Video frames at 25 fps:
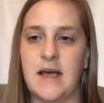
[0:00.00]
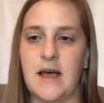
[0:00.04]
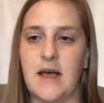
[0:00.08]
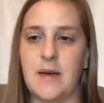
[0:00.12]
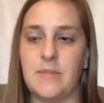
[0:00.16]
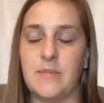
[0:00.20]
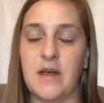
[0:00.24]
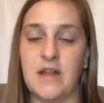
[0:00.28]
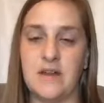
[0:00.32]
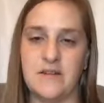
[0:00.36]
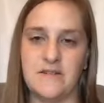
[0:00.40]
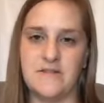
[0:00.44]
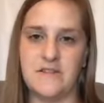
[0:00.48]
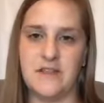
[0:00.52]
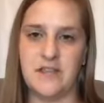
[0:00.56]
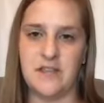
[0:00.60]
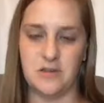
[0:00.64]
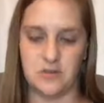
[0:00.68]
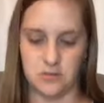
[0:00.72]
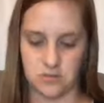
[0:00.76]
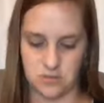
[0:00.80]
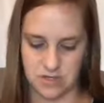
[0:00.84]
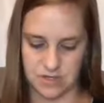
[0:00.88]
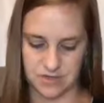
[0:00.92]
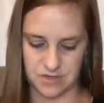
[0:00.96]
benefit
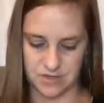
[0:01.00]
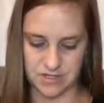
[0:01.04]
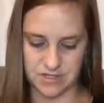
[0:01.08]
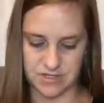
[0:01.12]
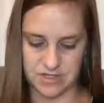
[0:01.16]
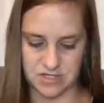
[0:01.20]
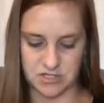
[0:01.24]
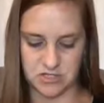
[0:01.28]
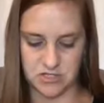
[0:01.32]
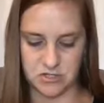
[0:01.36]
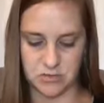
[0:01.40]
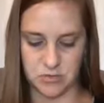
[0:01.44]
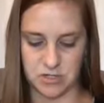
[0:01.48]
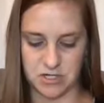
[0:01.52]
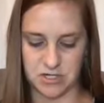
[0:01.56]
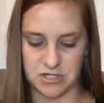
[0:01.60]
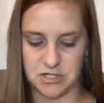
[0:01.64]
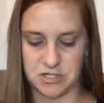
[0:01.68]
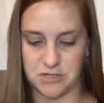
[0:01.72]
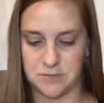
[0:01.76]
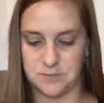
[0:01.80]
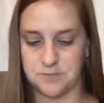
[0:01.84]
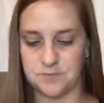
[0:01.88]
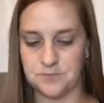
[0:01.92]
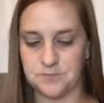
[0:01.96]
you in this
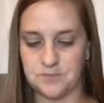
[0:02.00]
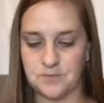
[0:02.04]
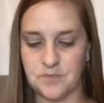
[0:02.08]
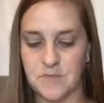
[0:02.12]
situation.